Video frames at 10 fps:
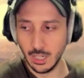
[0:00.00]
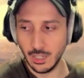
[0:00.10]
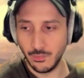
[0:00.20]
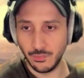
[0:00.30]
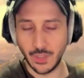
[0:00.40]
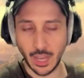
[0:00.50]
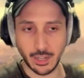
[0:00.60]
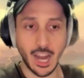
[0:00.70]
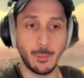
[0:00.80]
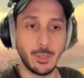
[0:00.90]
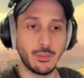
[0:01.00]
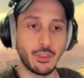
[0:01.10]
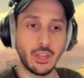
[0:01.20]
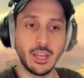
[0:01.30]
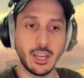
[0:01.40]
That got me. The
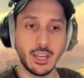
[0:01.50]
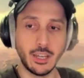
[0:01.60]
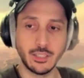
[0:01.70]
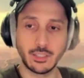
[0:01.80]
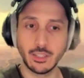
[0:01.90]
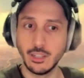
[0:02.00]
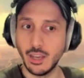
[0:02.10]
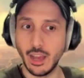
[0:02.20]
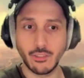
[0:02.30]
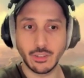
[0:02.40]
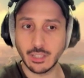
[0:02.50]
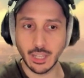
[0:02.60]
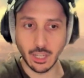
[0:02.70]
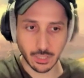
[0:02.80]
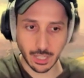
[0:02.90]
thing is, everything
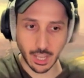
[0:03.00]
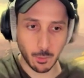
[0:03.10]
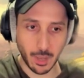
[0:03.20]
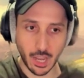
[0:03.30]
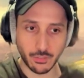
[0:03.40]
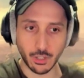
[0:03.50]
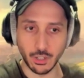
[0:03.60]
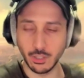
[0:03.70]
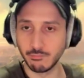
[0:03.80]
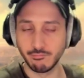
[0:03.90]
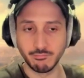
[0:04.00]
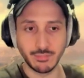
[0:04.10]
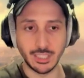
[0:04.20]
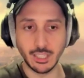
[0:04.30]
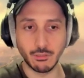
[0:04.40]
else that came after
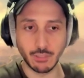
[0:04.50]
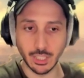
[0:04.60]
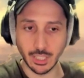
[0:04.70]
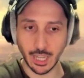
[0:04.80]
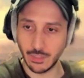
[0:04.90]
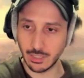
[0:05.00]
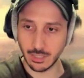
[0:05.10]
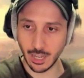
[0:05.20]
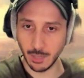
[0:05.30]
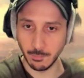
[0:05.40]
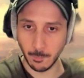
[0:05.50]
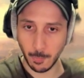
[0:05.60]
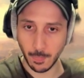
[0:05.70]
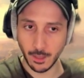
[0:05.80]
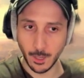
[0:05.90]
didn't really have the same
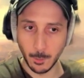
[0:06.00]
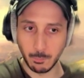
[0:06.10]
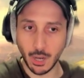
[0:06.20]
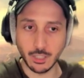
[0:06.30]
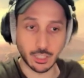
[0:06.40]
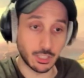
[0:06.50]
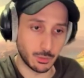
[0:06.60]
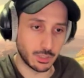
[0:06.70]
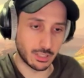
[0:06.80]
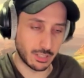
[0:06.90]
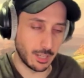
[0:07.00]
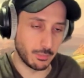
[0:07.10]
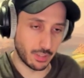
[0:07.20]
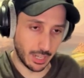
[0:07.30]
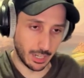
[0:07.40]
punch because it was the same
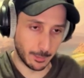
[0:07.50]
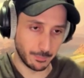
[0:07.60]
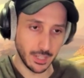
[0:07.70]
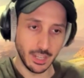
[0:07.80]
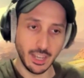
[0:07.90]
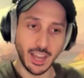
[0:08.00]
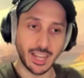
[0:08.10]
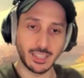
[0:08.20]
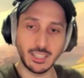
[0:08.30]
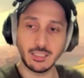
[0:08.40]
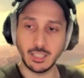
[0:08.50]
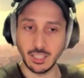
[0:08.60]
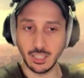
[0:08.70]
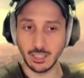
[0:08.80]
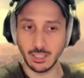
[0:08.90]
thing. At least
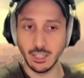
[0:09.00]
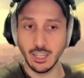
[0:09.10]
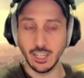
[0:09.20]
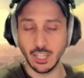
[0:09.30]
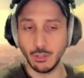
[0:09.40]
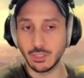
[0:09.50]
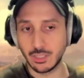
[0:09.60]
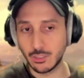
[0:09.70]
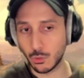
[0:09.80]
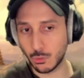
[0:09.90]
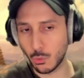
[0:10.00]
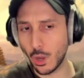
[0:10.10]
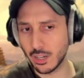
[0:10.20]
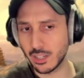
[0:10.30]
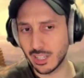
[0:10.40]
here, it was quite,
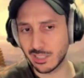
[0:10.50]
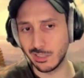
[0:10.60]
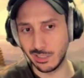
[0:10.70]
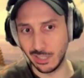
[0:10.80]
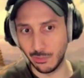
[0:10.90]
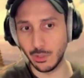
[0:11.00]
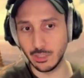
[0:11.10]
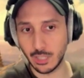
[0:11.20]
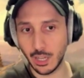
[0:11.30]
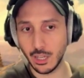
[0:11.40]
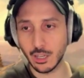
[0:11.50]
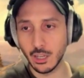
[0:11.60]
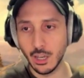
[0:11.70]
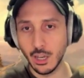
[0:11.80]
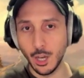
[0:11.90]
I guess, a different take.
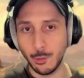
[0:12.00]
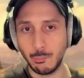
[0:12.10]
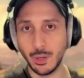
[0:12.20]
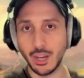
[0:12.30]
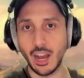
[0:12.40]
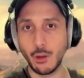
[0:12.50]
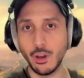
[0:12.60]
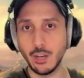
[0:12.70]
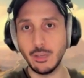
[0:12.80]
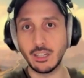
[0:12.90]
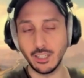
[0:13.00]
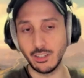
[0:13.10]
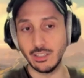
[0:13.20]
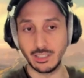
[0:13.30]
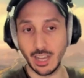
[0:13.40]
But I want to be clear in
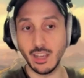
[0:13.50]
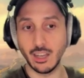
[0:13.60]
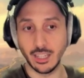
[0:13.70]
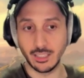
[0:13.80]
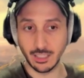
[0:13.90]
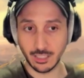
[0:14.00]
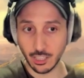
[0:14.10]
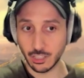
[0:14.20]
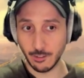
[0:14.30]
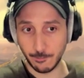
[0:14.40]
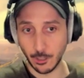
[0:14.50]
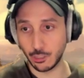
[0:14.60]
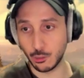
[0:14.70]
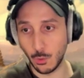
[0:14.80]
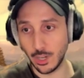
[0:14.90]
saying, like, that's just the first
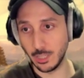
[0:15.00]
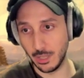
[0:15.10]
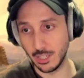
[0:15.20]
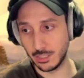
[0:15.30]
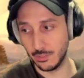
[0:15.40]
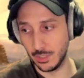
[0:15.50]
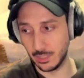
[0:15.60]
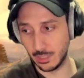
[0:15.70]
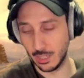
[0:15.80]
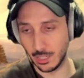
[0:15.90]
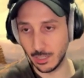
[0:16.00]
20 minutes of this thing.